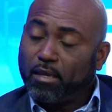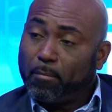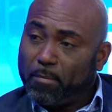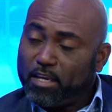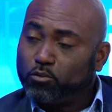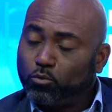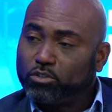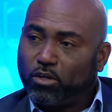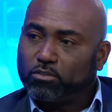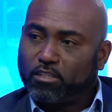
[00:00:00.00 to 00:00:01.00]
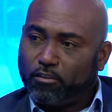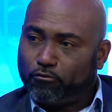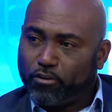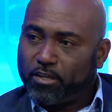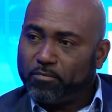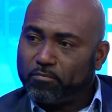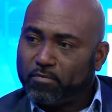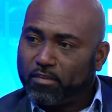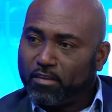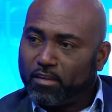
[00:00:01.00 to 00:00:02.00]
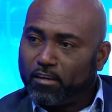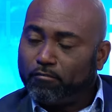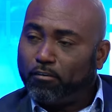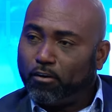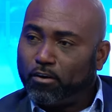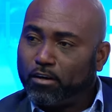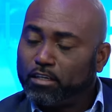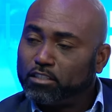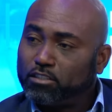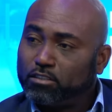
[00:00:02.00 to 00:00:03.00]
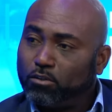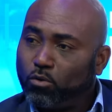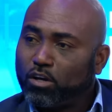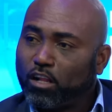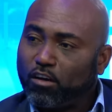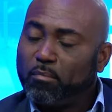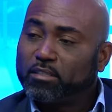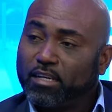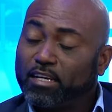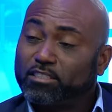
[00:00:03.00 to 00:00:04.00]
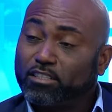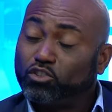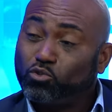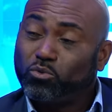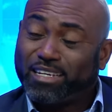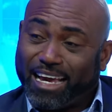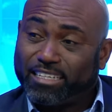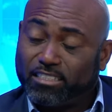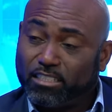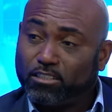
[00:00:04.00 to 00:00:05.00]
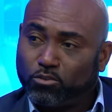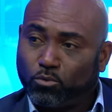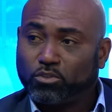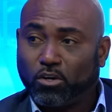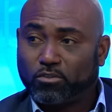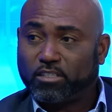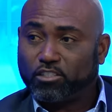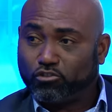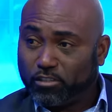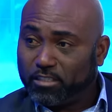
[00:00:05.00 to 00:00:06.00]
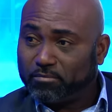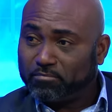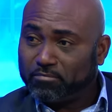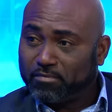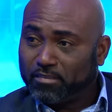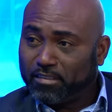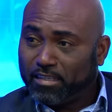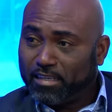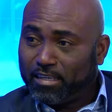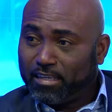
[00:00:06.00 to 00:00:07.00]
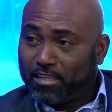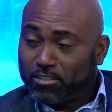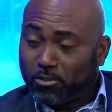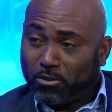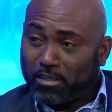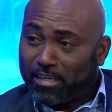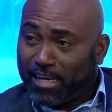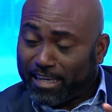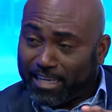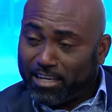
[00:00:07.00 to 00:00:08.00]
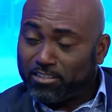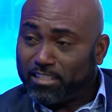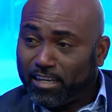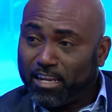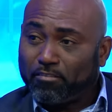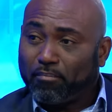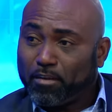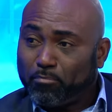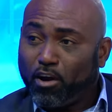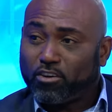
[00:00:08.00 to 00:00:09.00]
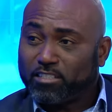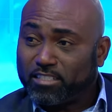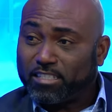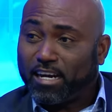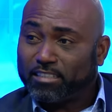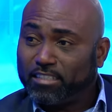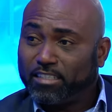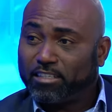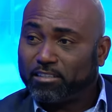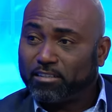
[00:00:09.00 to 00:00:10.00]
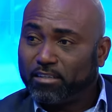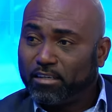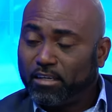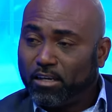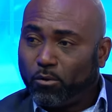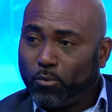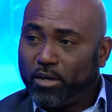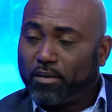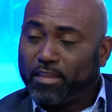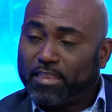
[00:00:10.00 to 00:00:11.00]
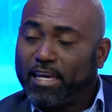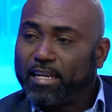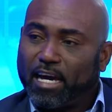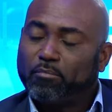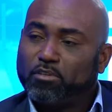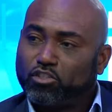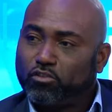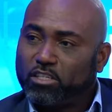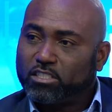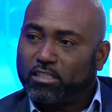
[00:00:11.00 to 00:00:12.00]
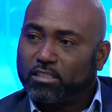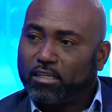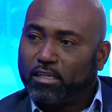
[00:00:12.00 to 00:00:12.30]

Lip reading: May 2003 for the local government election, June 19, 2003. So again, you see the level of hypocrisy starting there, where the then administration